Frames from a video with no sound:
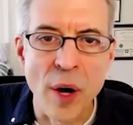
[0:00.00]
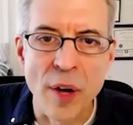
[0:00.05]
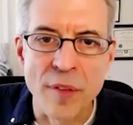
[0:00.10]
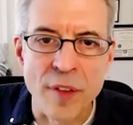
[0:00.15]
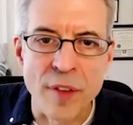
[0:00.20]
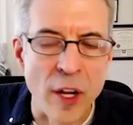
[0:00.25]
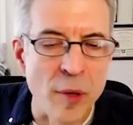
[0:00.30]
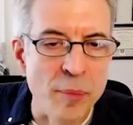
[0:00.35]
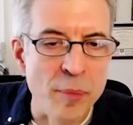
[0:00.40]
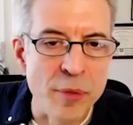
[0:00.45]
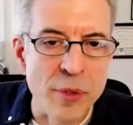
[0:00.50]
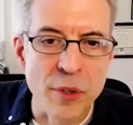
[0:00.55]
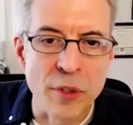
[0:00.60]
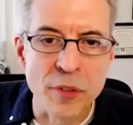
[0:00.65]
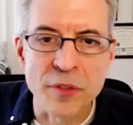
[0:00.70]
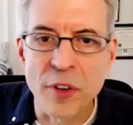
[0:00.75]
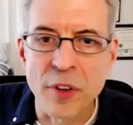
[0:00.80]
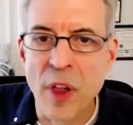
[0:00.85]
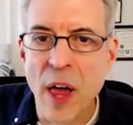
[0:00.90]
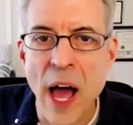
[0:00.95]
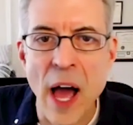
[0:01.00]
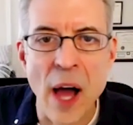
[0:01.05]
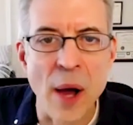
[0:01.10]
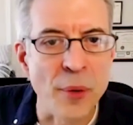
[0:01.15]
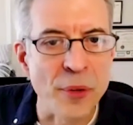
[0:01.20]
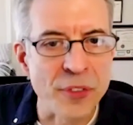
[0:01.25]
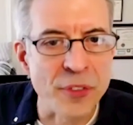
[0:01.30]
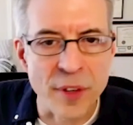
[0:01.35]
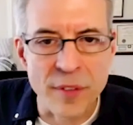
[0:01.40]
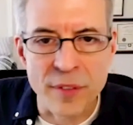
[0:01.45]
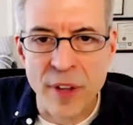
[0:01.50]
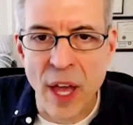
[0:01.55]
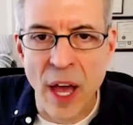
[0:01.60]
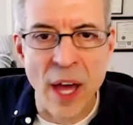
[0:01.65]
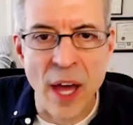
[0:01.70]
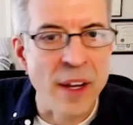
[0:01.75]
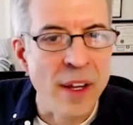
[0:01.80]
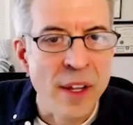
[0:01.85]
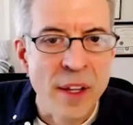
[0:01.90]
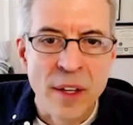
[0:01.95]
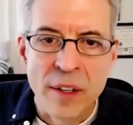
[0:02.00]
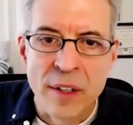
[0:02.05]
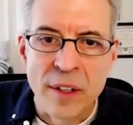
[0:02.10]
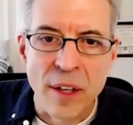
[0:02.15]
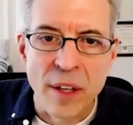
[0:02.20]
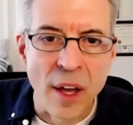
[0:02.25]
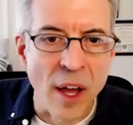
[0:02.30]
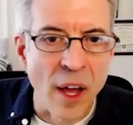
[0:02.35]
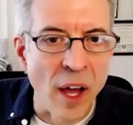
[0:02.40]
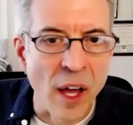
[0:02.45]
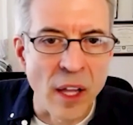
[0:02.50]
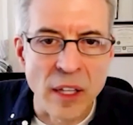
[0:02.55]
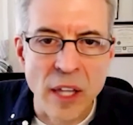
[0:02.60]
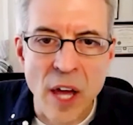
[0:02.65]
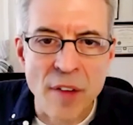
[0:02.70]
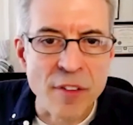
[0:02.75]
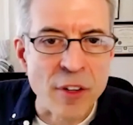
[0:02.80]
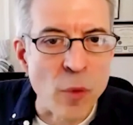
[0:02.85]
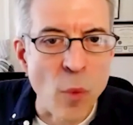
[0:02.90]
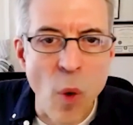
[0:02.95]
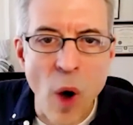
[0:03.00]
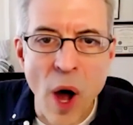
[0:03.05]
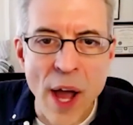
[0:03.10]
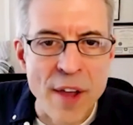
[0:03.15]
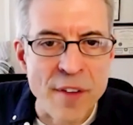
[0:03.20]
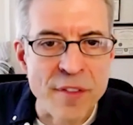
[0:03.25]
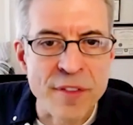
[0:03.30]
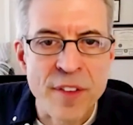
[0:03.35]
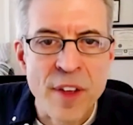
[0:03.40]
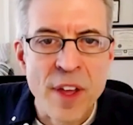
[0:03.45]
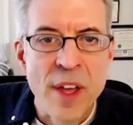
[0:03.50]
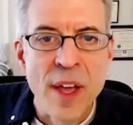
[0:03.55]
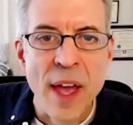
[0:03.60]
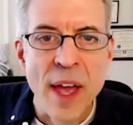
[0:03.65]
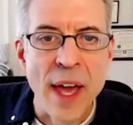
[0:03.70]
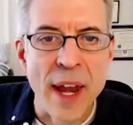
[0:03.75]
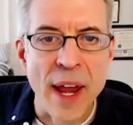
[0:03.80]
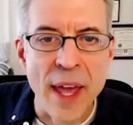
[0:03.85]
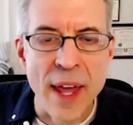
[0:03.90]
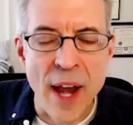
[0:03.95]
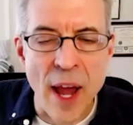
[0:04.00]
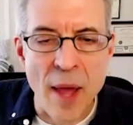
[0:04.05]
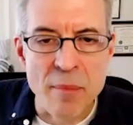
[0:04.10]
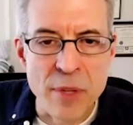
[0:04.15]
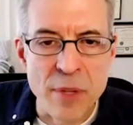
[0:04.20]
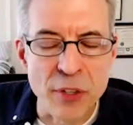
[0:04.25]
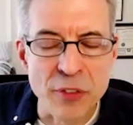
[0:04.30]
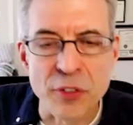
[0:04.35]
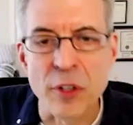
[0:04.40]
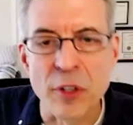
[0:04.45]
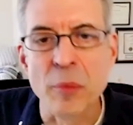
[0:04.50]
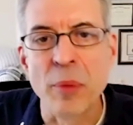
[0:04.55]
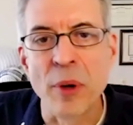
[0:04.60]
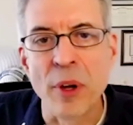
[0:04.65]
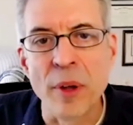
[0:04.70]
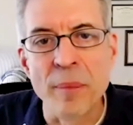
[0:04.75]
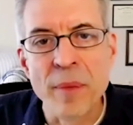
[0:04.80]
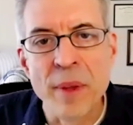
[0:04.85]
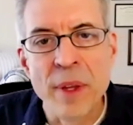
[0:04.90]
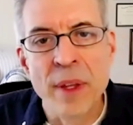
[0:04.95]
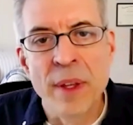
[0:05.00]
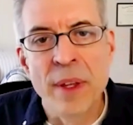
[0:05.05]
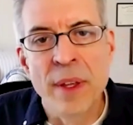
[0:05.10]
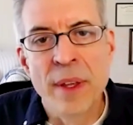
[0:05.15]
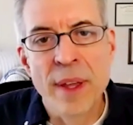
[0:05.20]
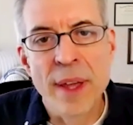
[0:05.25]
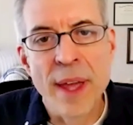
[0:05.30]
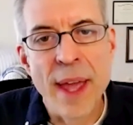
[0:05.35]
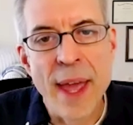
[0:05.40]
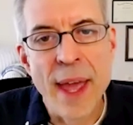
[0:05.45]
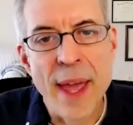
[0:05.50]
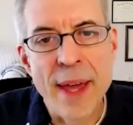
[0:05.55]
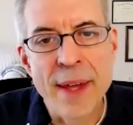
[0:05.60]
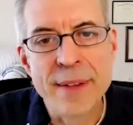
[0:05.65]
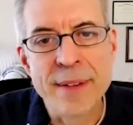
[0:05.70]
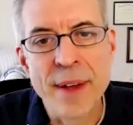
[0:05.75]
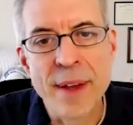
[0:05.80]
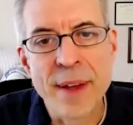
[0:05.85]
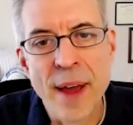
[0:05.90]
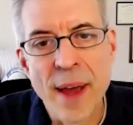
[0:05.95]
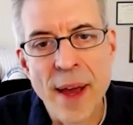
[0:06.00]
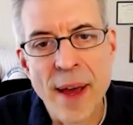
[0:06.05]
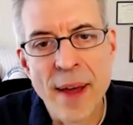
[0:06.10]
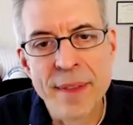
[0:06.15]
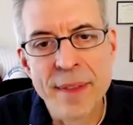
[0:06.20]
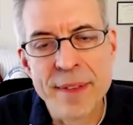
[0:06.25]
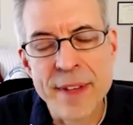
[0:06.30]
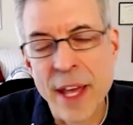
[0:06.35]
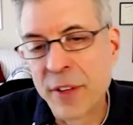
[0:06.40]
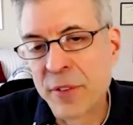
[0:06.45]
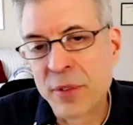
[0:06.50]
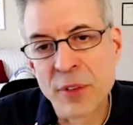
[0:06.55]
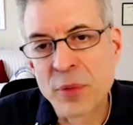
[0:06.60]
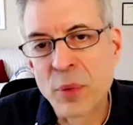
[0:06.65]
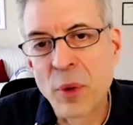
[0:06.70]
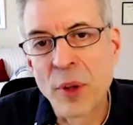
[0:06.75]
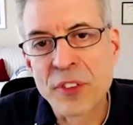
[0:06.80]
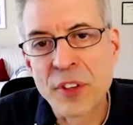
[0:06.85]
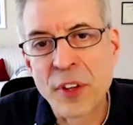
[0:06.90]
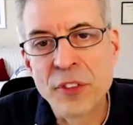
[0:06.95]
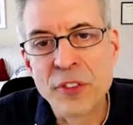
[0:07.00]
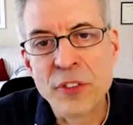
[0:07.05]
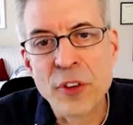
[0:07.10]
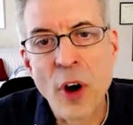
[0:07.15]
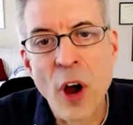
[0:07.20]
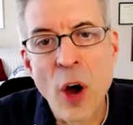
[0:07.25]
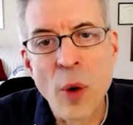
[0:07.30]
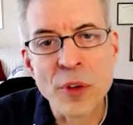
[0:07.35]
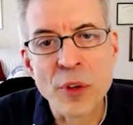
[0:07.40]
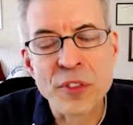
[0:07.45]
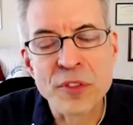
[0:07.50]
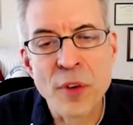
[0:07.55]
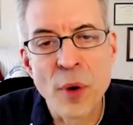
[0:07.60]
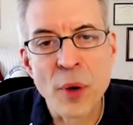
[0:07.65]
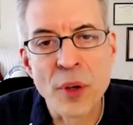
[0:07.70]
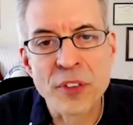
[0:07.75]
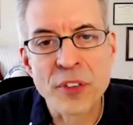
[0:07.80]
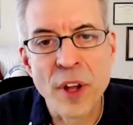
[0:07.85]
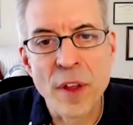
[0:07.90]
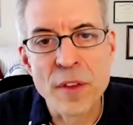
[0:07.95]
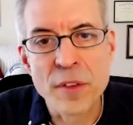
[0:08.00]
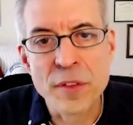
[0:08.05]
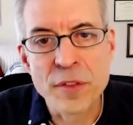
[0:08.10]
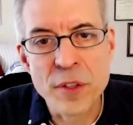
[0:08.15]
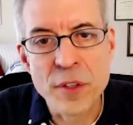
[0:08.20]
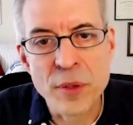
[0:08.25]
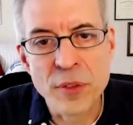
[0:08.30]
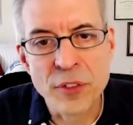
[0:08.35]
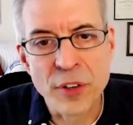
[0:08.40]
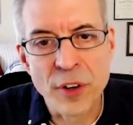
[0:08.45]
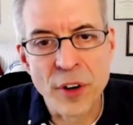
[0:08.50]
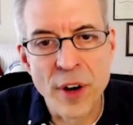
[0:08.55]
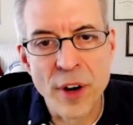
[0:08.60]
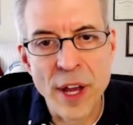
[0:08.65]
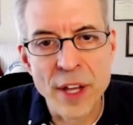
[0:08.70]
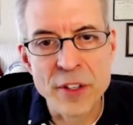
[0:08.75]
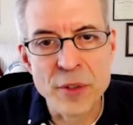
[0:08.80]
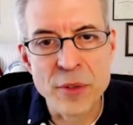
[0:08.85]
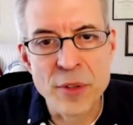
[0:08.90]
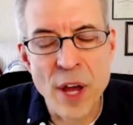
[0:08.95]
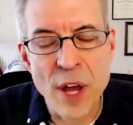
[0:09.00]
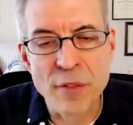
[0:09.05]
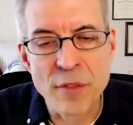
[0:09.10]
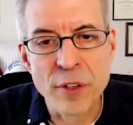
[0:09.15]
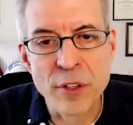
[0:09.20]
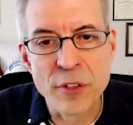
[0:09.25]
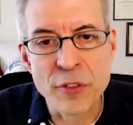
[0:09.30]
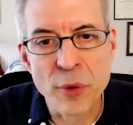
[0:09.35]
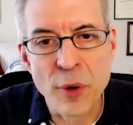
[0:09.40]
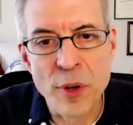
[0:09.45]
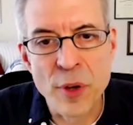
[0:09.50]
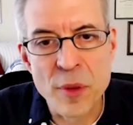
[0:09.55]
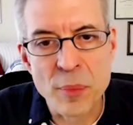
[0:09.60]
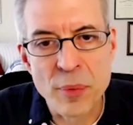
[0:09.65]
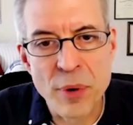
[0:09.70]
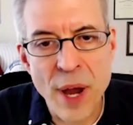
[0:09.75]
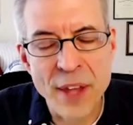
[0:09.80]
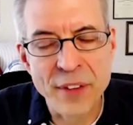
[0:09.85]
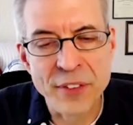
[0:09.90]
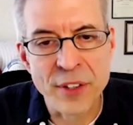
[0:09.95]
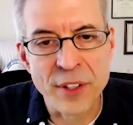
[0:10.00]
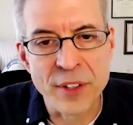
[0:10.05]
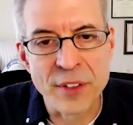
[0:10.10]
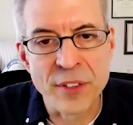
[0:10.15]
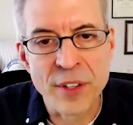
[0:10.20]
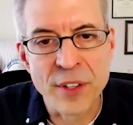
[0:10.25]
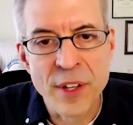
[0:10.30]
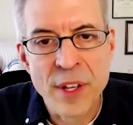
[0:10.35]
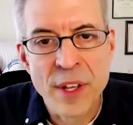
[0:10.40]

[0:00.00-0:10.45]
I've got a beautiful house. I've got a loving wife, and I'm miserable. And the answer is, well, it's because you're always focused on the future and you never enjoy the present.